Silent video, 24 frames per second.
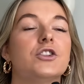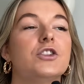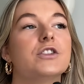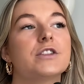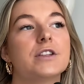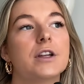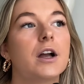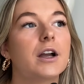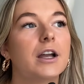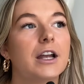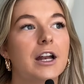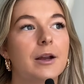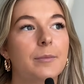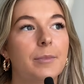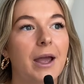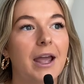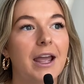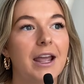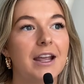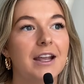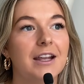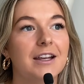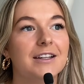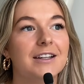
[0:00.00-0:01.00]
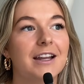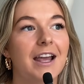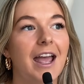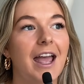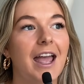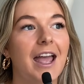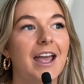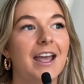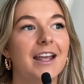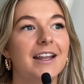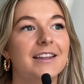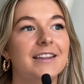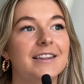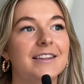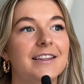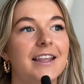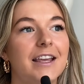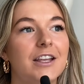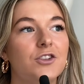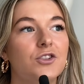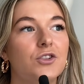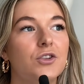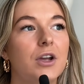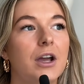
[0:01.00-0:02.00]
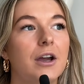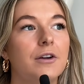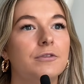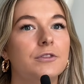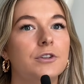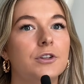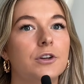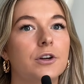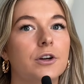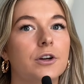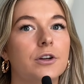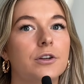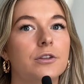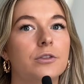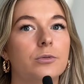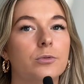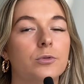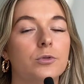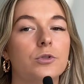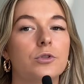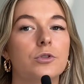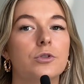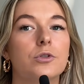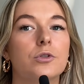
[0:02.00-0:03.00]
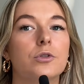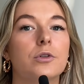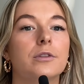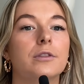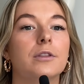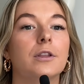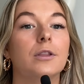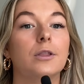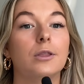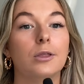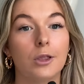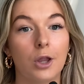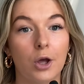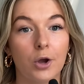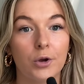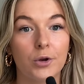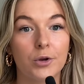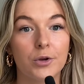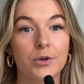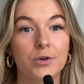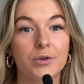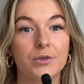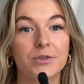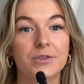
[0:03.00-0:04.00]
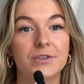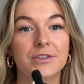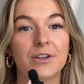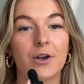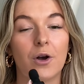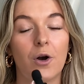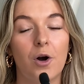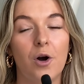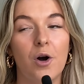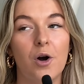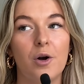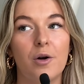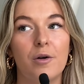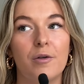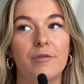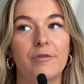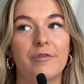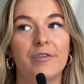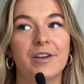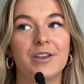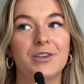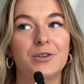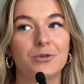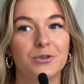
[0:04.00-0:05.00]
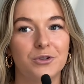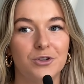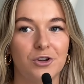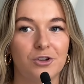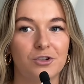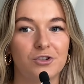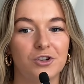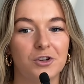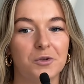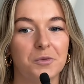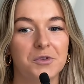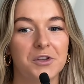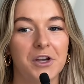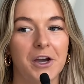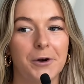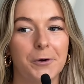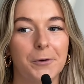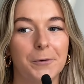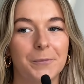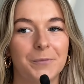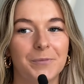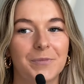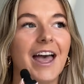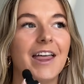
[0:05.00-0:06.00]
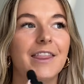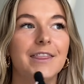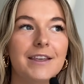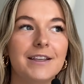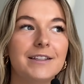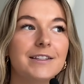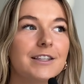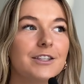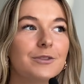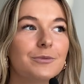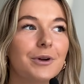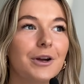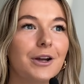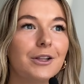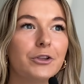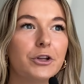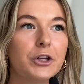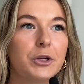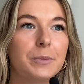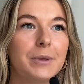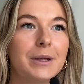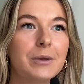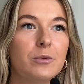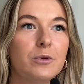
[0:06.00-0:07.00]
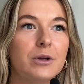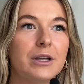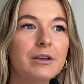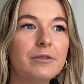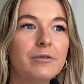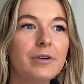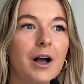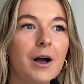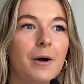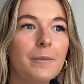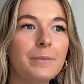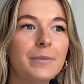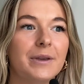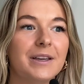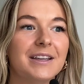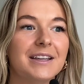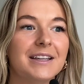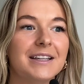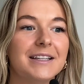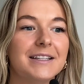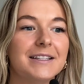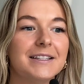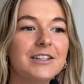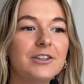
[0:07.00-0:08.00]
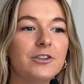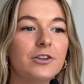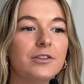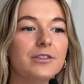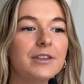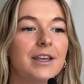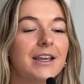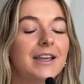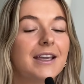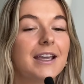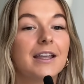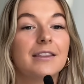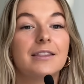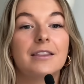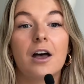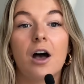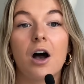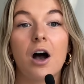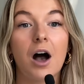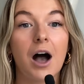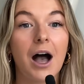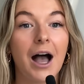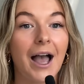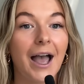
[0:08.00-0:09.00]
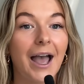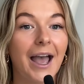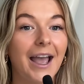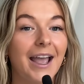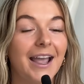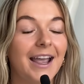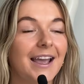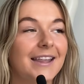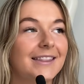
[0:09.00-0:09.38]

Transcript: you start getting paid and then you have to go through the lows of your YouTube channel. And this is where a lot of people give up because, you know, they get the high